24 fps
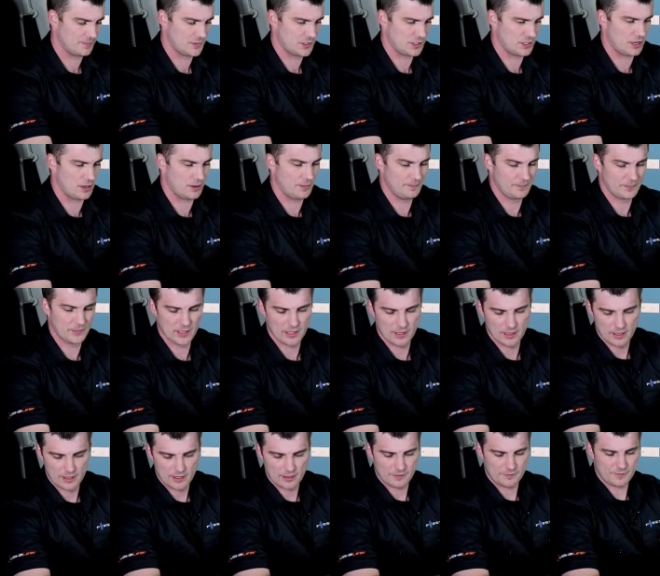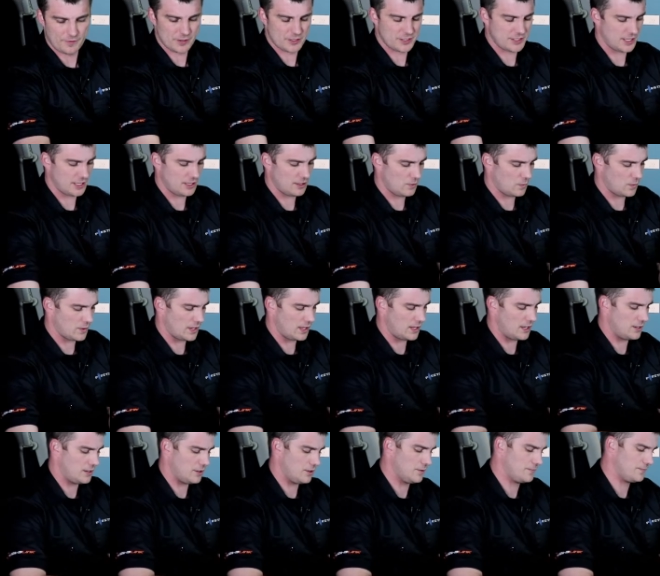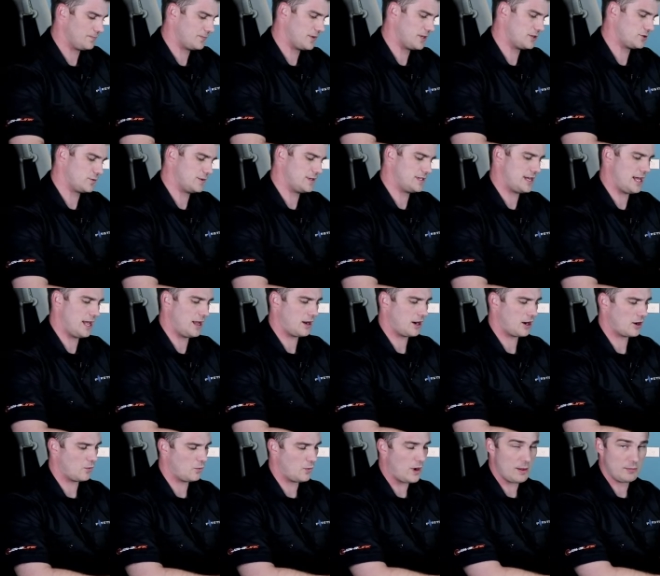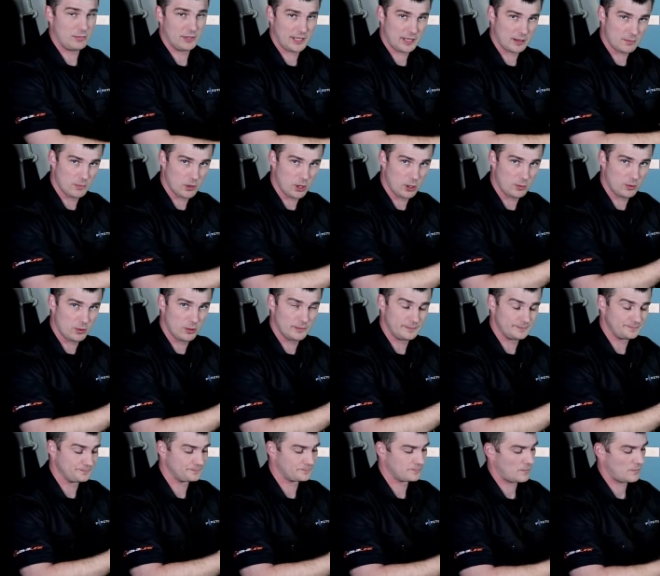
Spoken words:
So first thing that we're going to do is we take our WebLink mobile.